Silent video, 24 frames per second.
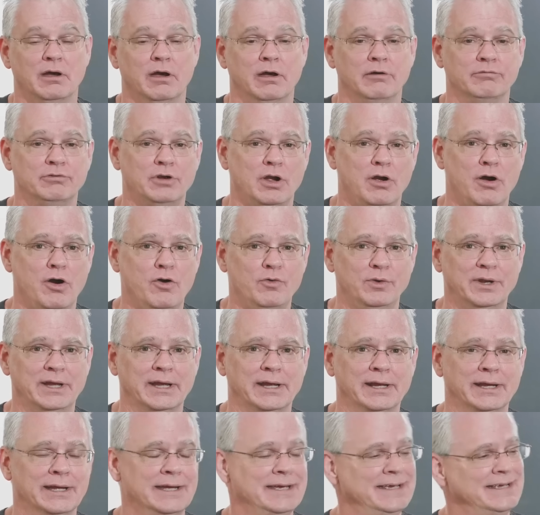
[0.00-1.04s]
of
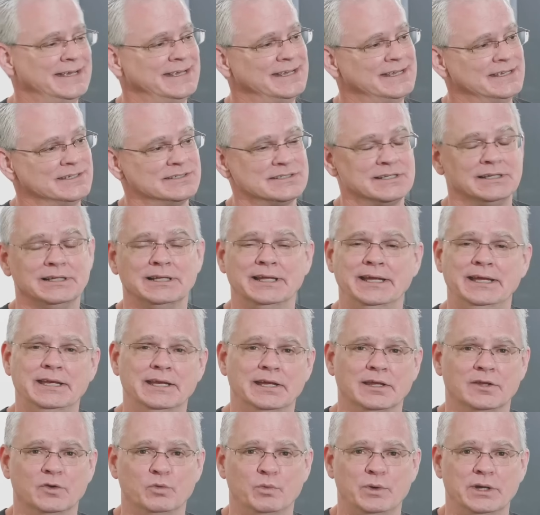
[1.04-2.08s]
coating is
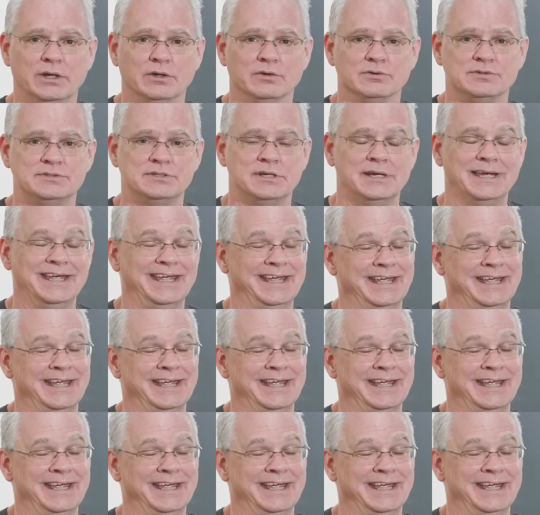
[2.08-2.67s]
cleaning the wheels.